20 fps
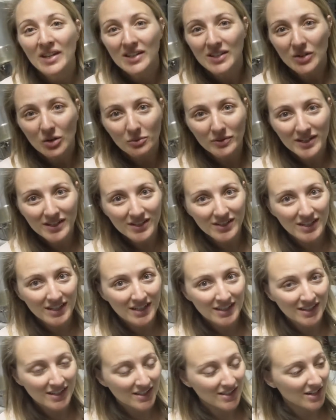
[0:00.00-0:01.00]
So many
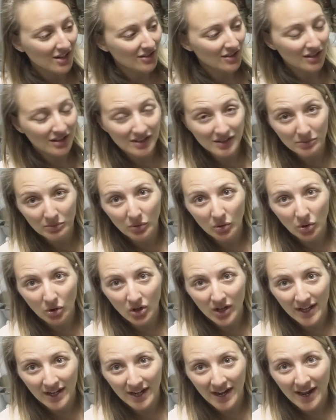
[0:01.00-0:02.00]
seeds stuck to this
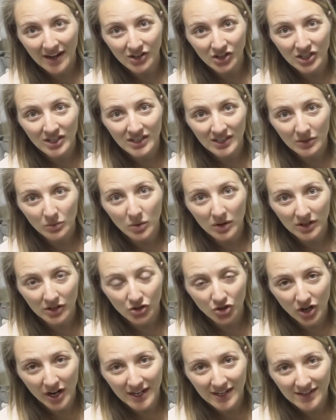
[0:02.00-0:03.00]
bowl, and I actually did
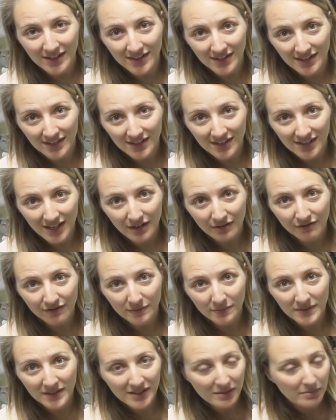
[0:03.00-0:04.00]
want to try to seed save
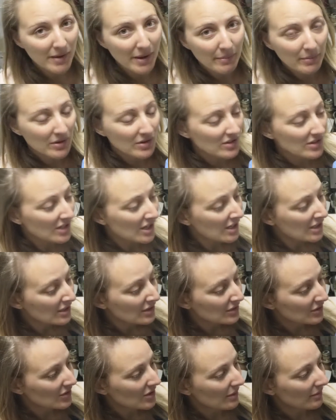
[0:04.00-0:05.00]
from these peppers.
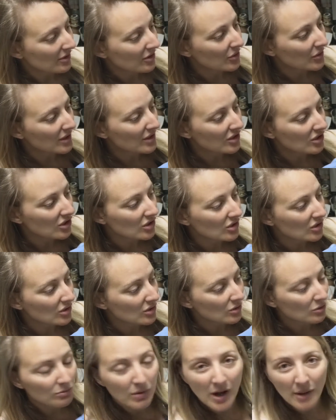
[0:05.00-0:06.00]
So I'm going
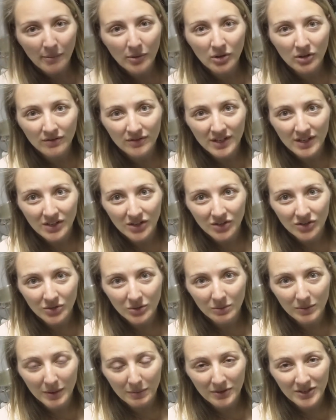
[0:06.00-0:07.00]
to pop all of these onto
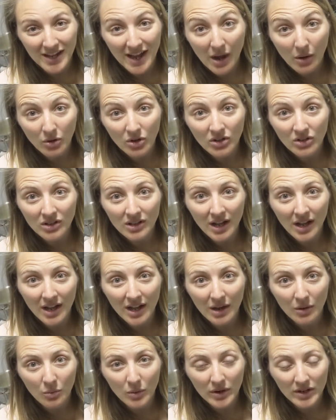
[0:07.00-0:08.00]
a paper towel.
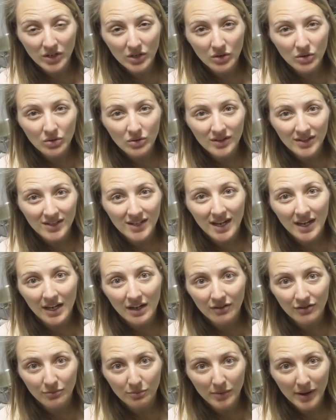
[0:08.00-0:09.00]
When you
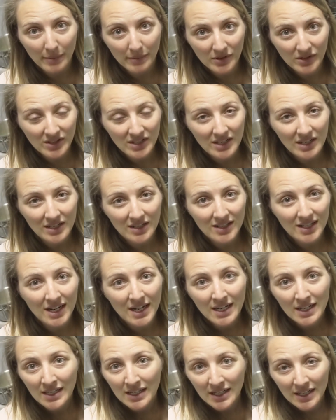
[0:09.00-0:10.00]
save pepper seeds,
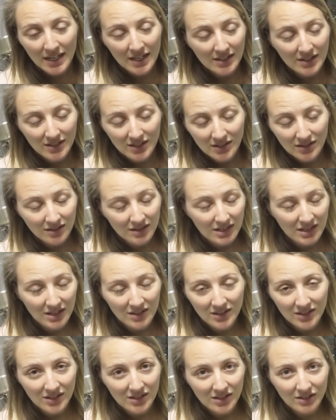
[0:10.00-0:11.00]
it's the
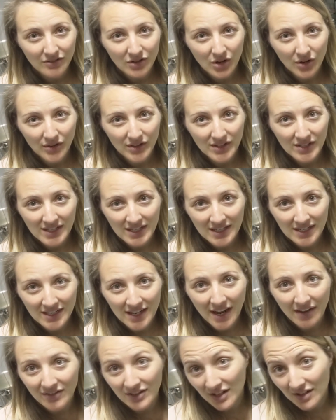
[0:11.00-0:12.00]
easiest of all the seeds.
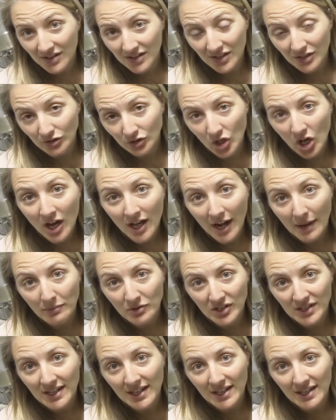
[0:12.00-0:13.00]
I haven't done this a lot, I'm
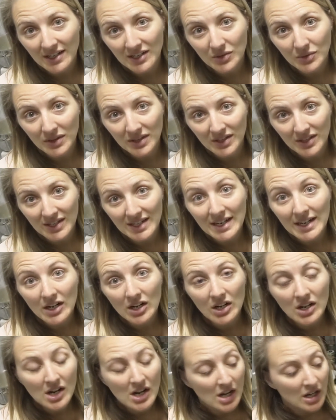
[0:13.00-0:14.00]
just getting into it this
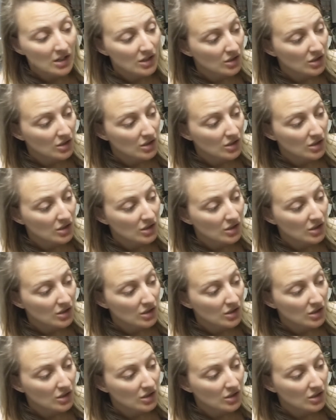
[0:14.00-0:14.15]
year.